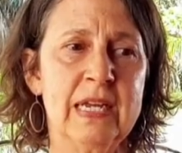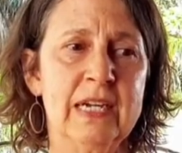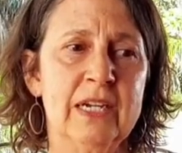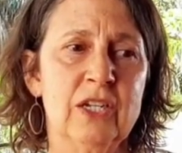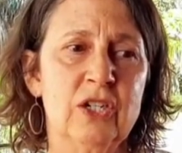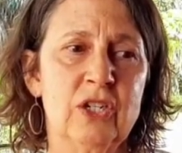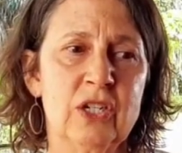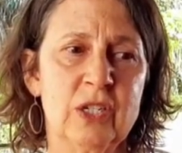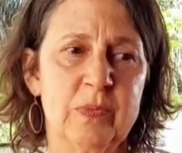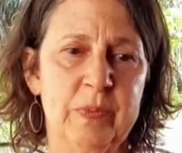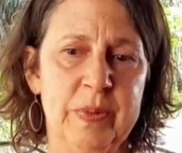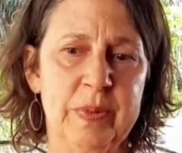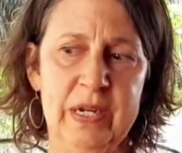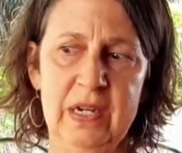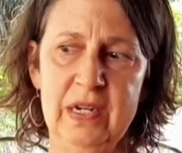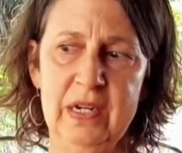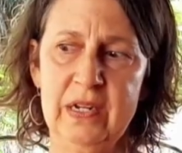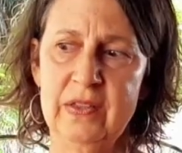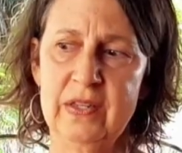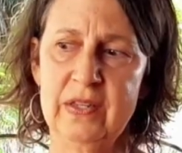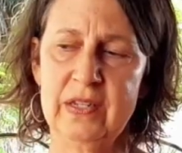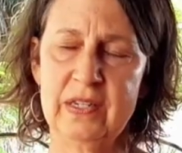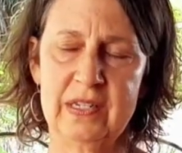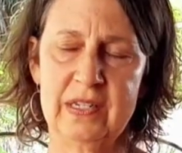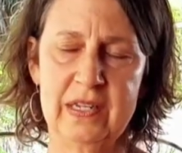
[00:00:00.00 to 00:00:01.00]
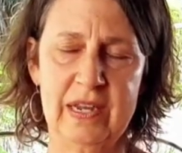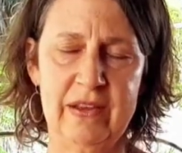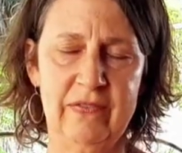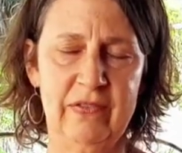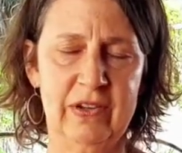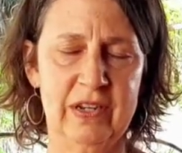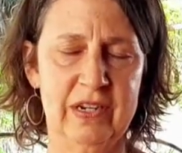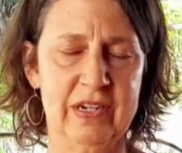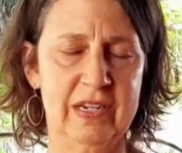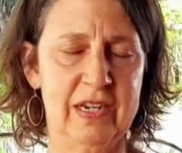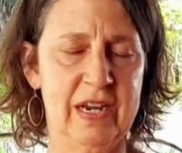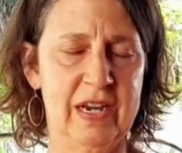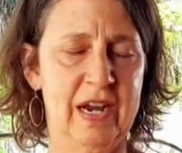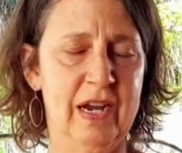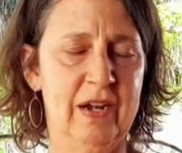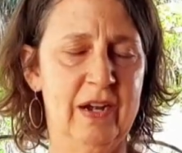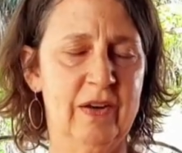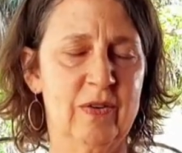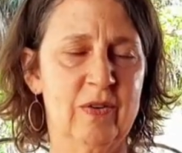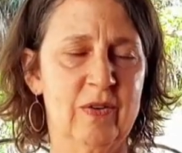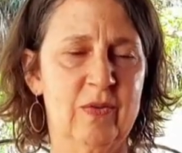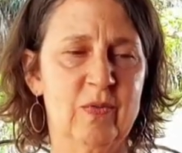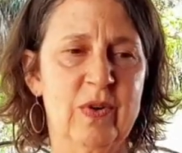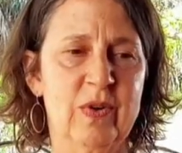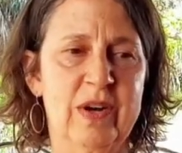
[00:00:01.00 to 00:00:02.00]
just being in this safe
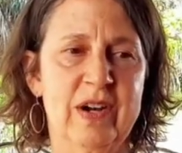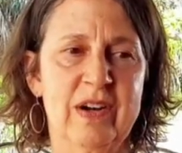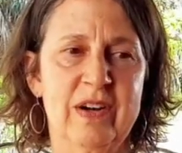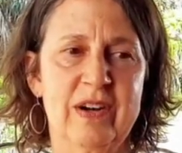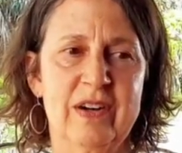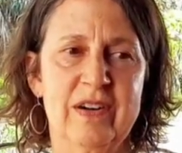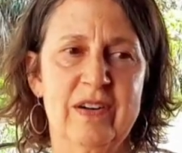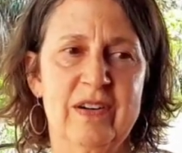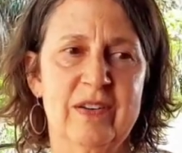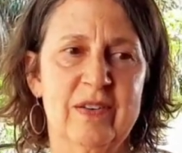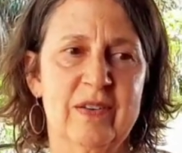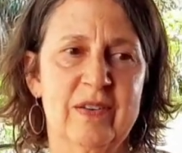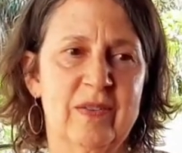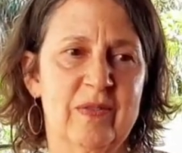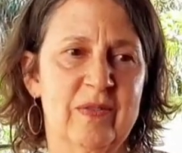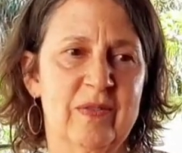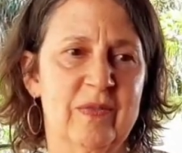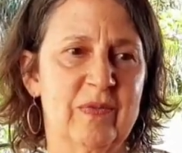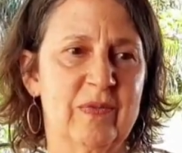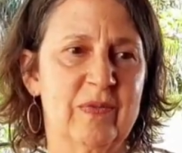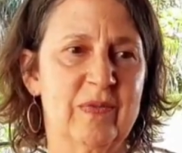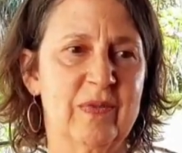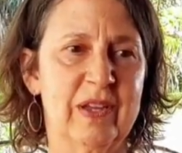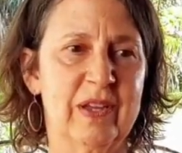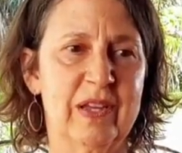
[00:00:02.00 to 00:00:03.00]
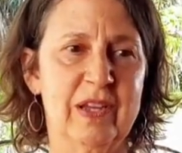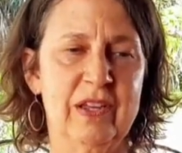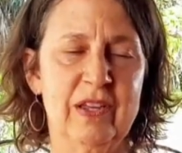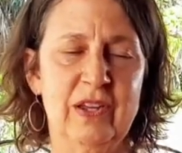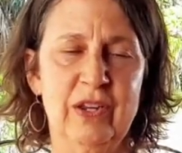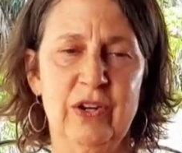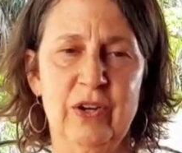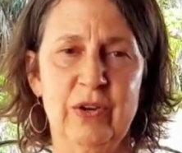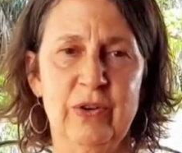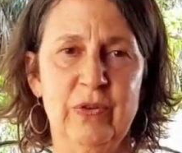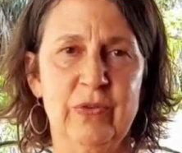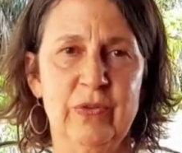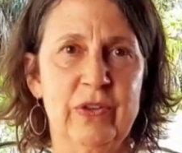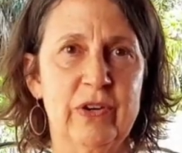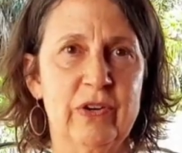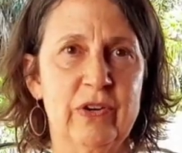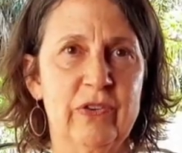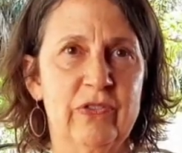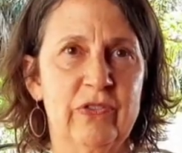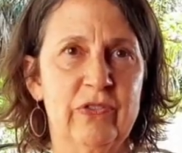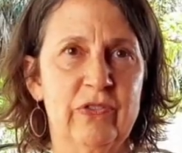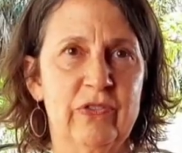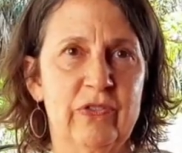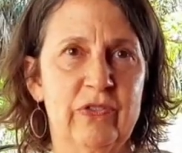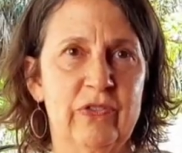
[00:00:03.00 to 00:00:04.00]
container where, you know,
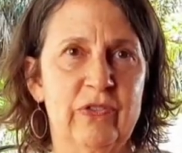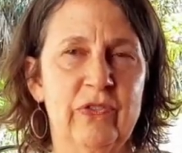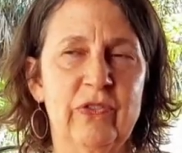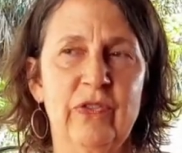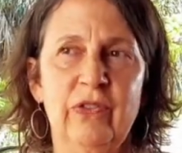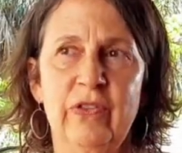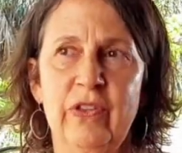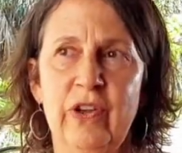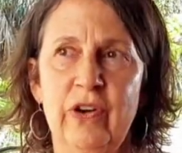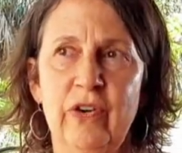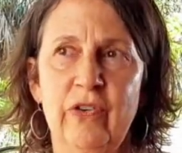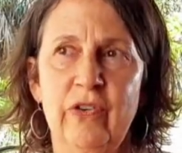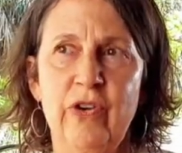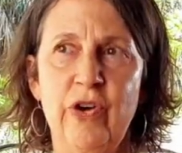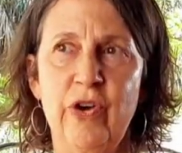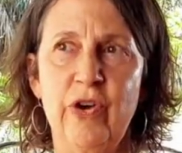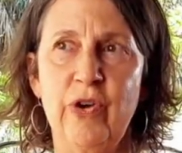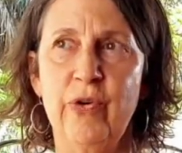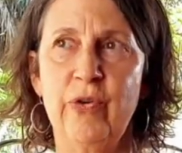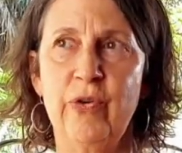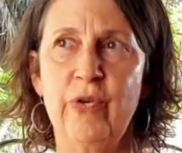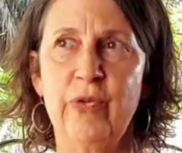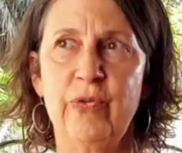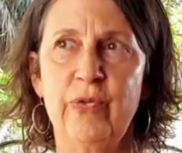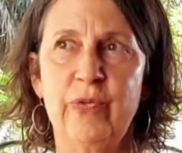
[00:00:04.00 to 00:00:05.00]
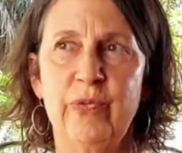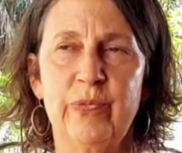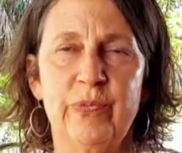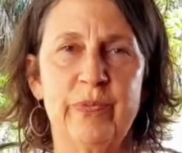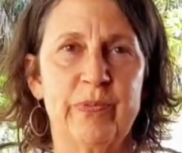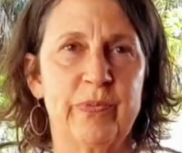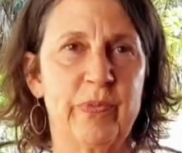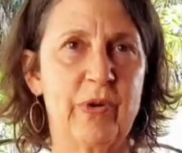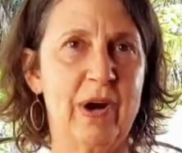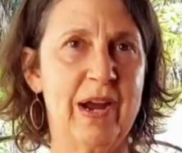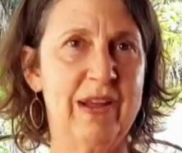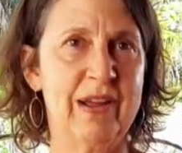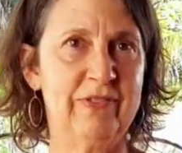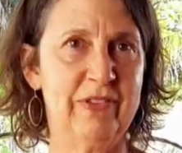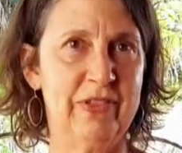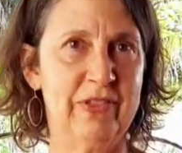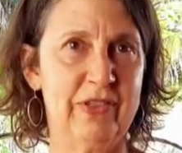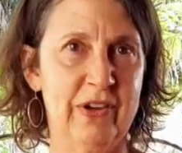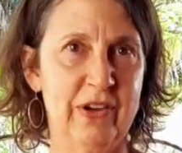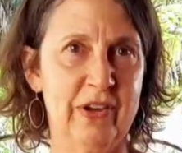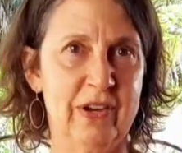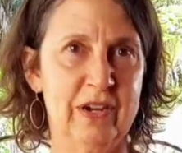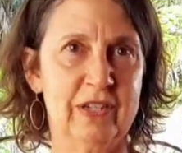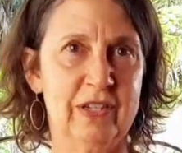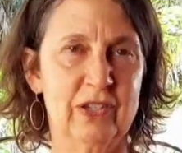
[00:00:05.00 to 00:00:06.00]
there's there are no private
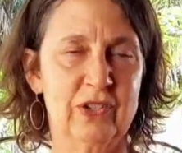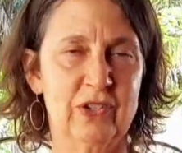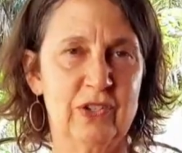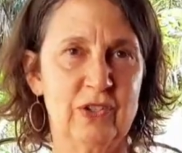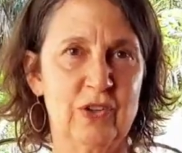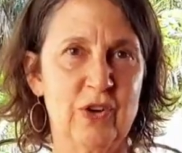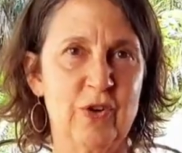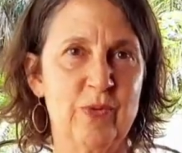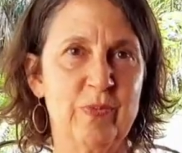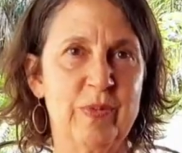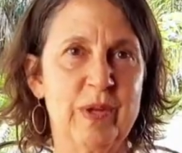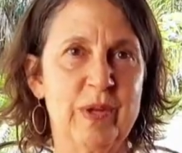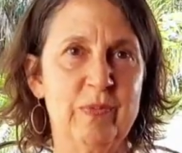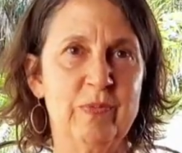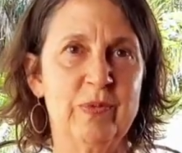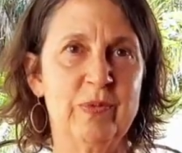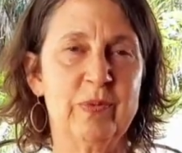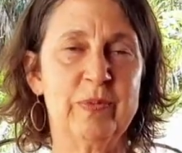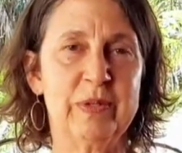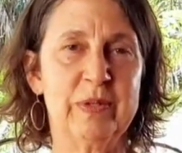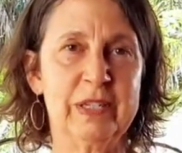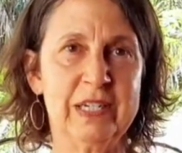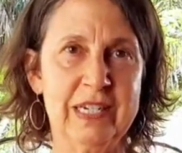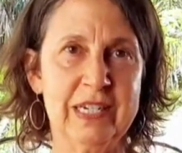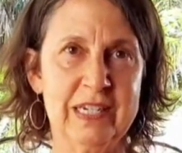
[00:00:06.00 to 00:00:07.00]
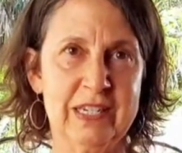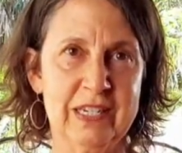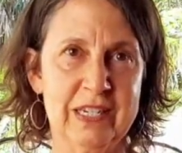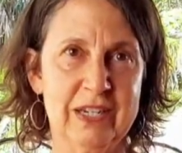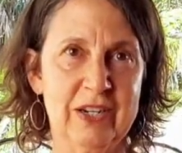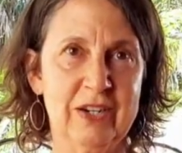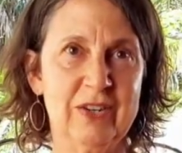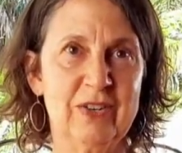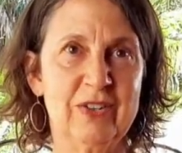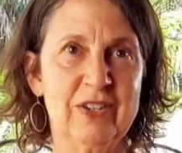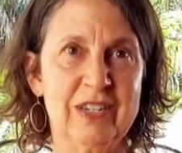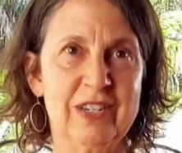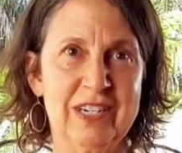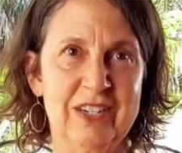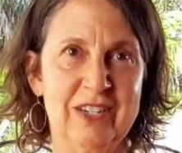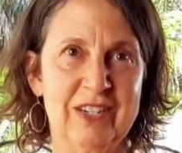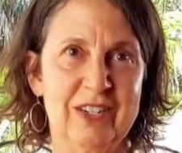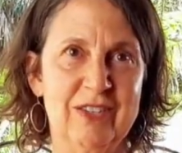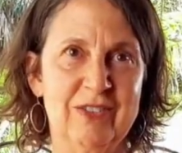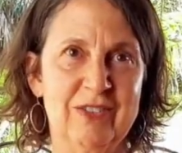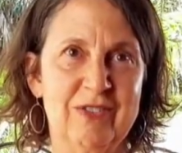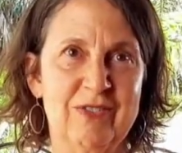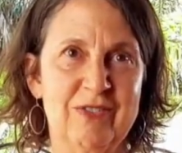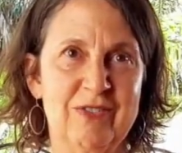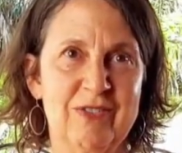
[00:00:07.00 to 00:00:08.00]
thoughts, no people pleasing, or at least
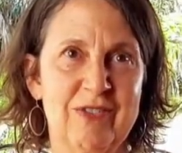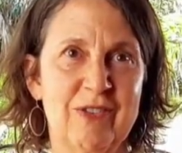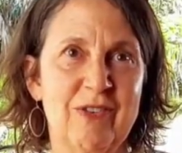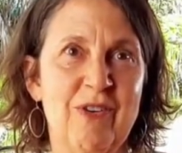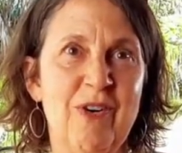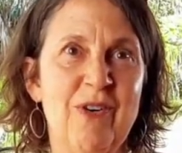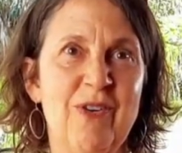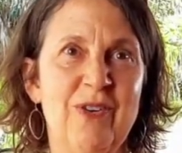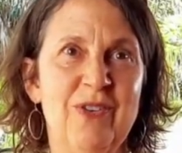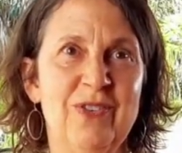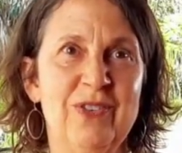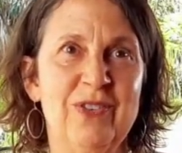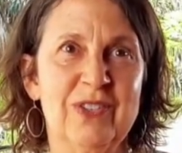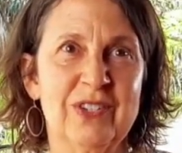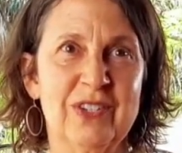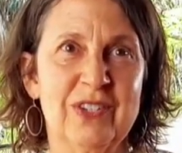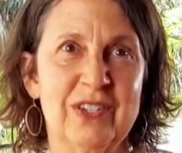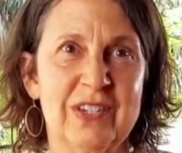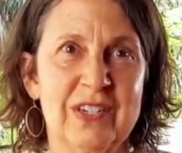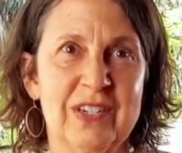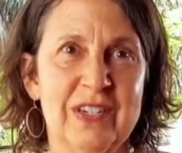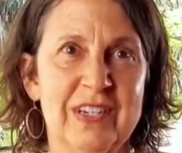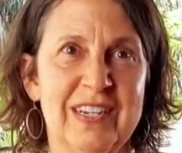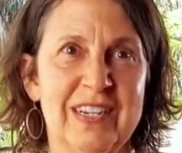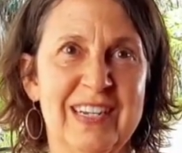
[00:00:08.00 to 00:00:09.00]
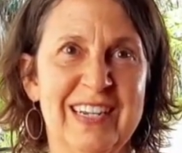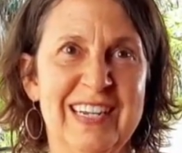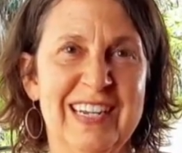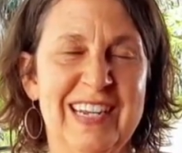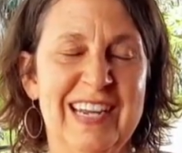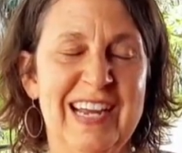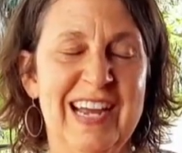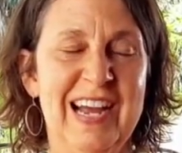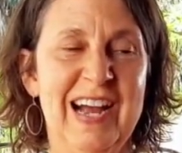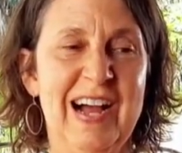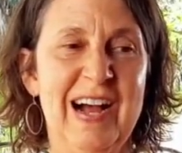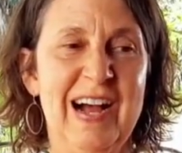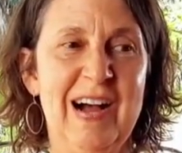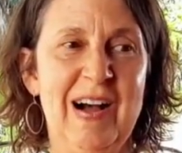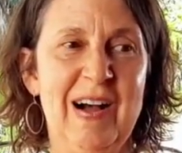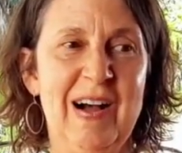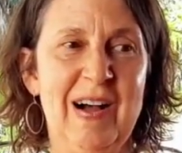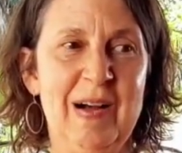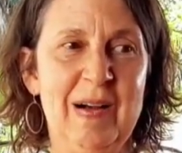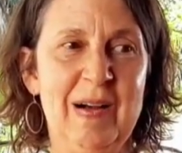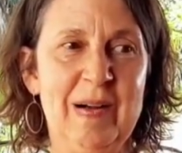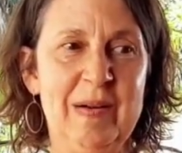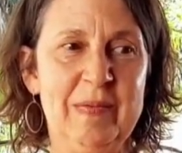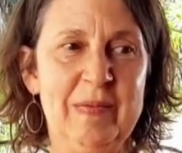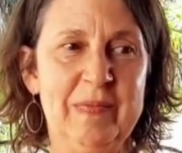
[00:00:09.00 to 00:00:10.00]
those are the goals.
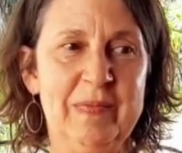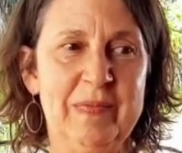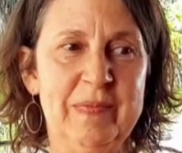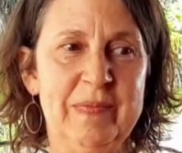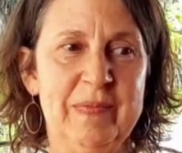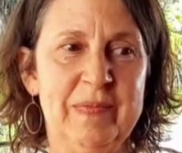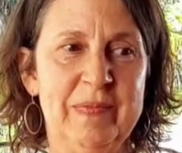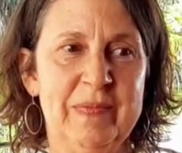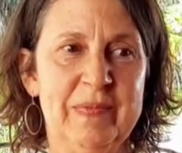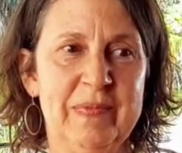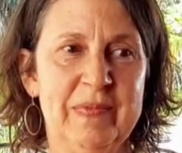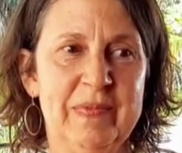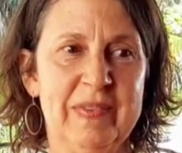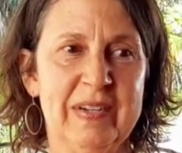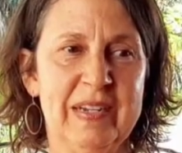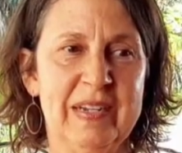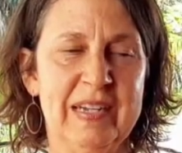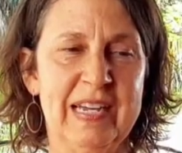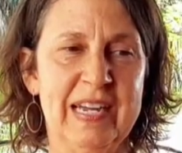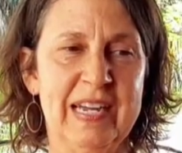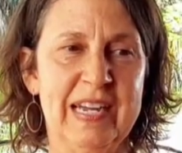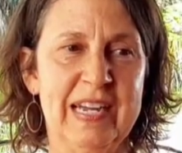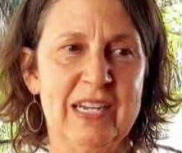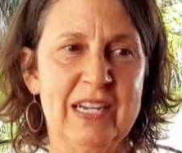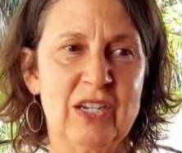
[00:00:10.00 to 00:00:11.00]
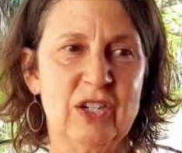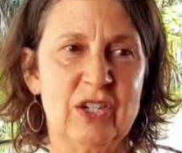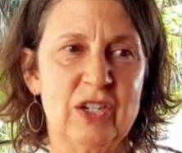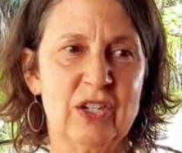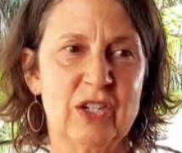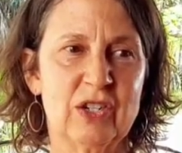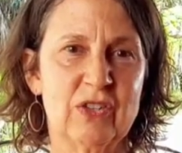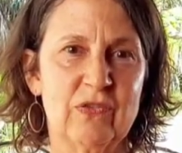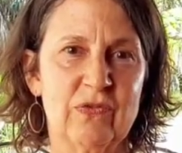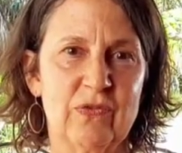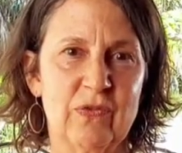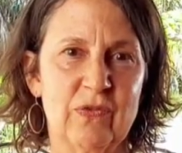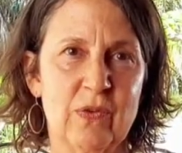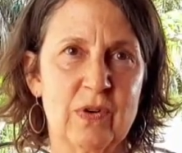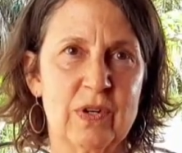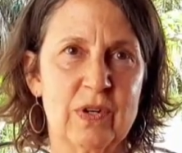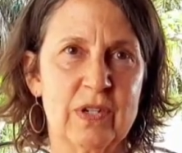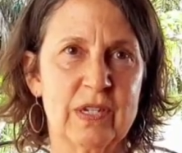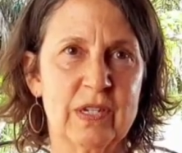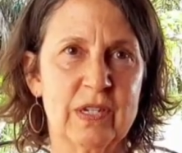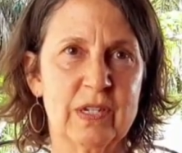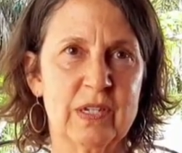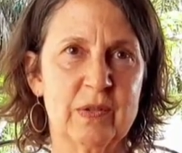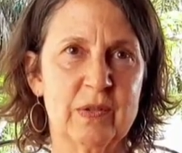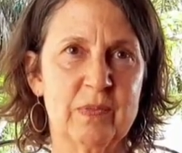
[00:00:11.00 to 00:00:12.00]
Um, it just
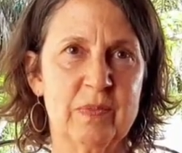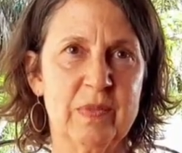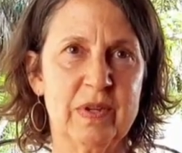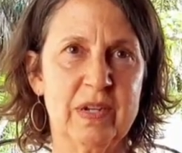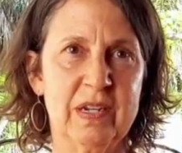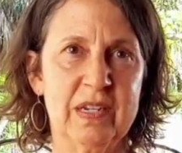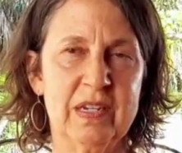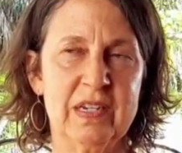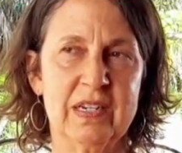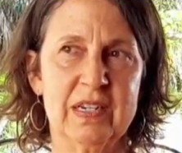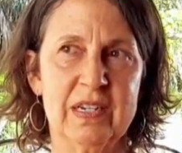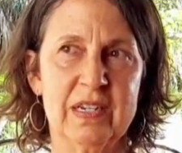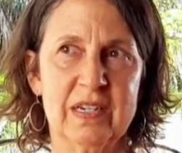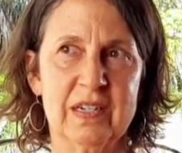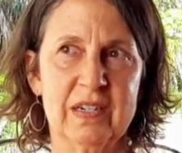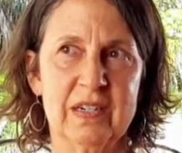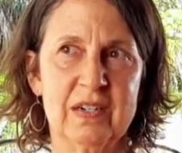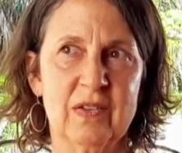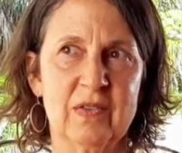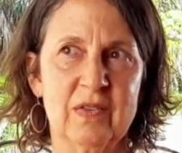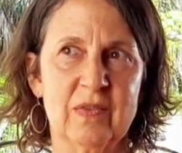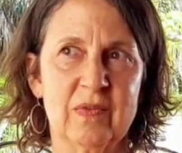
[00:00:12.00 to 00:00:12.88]
forces me to